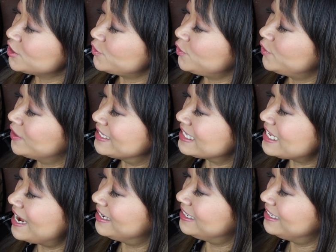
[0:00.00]
So you can
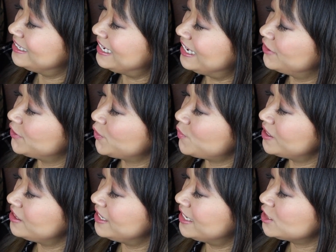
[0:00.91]
slide it in either
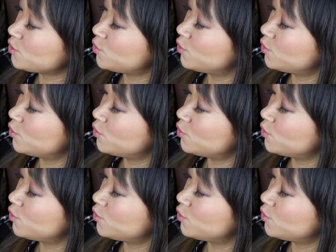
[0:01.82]
one of these,